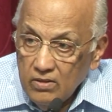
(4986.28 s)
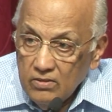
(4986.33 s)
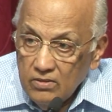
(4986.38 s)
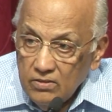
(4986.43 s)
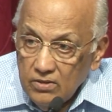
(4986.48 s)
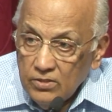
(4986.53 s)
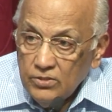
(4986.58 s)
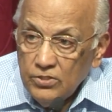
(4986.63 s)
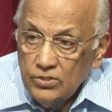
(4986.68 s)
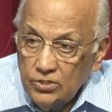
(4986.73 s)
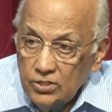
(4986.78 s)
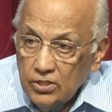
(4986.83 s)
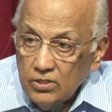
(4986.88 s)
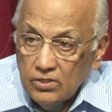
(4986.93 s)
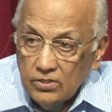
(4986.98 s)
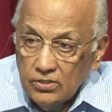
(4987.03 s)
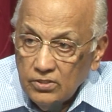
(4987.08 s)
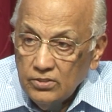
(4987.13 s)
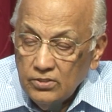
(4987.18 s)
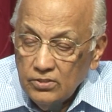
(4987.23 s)
this
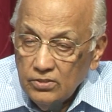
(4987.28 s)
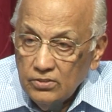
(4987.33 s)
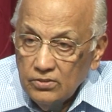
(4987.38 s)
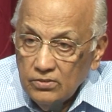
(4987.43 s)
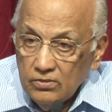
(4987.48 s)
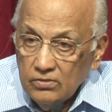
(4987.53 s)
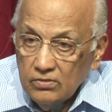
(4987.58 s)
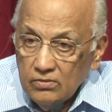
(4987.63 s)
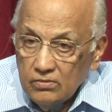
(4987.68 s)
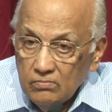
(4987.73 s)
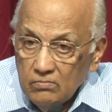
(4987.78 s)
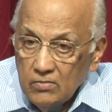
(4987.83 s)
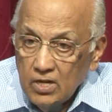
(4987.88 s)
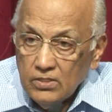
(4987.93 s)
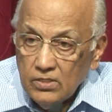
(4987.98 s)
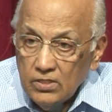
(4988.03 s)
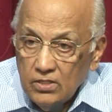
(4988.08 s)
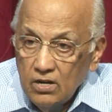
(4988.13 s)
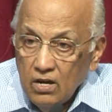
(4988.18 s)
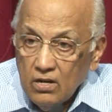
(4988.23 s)
church
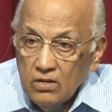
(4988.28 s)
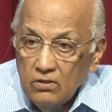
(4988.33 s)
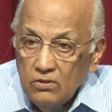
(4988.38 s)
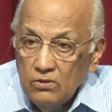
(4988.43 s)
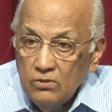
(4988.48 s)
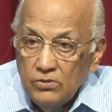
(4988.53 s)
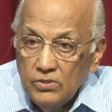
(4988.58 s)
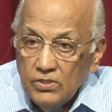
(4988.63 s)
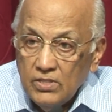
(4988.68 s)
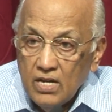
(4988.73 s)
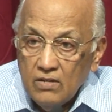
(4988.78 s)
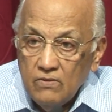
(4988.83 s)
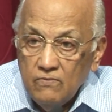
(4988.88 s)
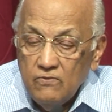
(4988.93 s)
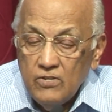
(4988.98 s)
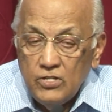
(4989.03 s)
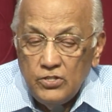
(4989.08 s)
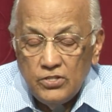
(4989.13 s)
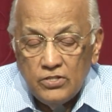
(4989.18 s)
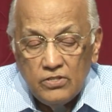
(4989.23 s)
must not lose that
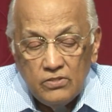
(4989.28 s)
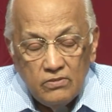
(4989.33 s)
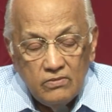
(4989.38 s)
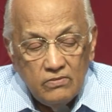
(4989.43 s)
vision,